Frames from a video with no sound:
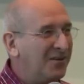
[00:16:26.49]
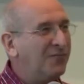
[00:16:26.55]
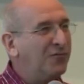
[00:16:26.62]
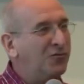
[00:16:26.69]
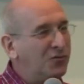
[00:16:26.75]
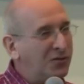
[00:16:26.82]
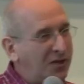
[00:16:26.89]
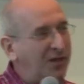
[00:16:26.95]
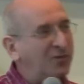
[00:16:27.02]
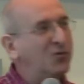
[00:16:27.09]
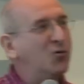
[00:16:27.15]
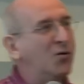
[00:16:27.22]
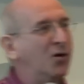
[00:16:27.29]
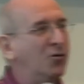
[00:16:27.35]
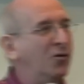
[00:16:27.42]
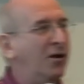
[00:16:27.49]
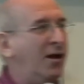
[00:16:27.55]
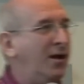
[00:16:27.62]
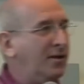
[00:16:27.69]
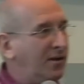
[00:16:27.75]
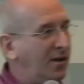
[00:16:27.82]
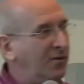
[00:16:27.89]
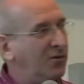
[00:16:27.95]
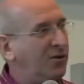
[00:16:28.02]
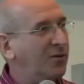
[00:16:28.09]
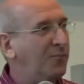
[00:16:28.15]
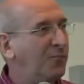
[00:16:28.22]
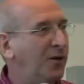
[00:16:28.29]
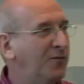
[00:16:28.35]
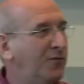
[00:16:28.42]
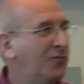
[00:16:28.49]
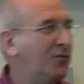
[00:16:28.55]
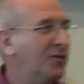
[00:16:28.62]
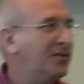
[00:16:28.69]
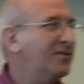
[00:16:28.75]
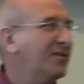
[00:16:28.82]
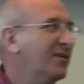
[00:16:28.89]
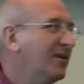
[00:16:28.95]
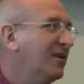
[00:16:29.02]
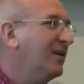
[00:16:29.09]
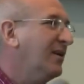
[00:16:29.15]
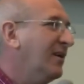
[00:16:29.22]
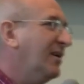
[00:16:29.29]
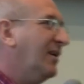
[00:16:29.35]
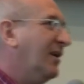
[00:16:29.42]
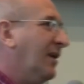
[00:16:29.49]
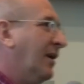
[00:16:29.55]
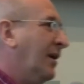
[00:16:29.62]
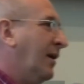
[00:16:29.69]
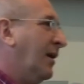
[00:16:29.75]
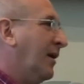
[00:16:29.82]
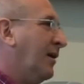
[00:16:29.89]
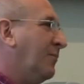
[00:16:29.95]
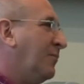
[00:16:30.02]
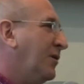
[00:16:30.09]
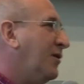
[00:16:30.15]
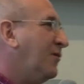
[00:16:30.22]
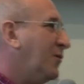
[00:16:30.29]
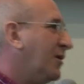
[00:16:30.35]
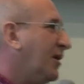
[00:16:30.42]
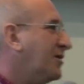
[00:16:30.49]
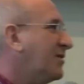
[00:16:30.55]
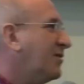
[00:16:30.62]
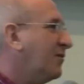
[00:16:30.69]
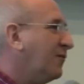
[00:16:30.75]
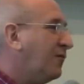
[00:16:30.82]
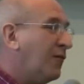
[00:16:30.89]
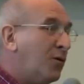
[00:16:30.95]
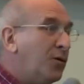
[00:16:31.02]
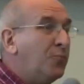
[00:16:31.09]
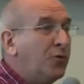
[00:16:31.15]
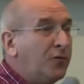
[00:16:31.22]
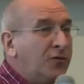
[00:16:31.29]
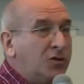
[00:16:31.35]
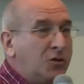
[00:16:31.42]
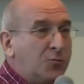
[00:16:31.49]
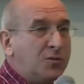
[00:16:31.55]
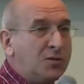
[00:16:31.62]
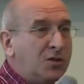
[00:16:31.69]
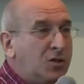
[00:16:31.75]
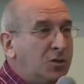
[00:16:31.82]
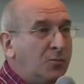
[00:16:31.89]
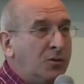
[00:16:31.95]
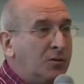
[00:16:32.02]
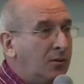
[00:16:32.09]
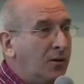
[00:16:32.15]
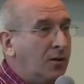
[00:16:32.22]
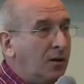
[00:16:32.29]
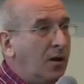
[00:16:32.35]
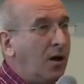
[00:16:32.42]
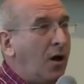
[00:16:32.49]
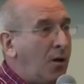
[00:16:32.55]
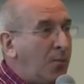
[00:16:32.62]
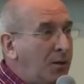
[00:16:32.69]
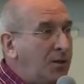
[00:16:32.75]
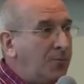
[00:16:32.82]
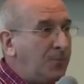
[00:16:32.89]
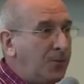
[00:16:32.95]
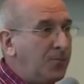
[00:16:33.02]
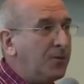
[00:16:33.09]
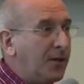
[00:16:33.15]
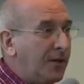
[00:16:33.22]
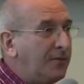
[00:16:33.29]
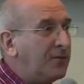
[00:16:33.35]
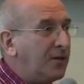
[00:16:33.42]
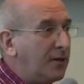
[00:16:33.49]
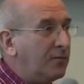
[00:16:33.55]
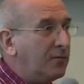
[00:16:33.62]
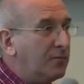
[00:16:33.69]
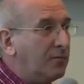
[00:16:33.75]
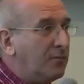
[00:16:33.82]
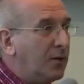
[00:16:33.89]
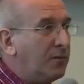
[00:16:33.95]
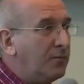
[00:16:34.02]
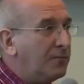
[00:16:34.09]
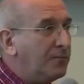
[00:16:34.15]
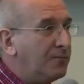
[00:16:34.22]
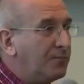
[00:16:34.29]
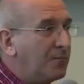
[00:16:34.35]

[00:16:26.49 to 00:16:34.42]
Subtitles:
If you can do what you like and you get paid for it, believe me, that's a very privileged position, but how many people have that, right?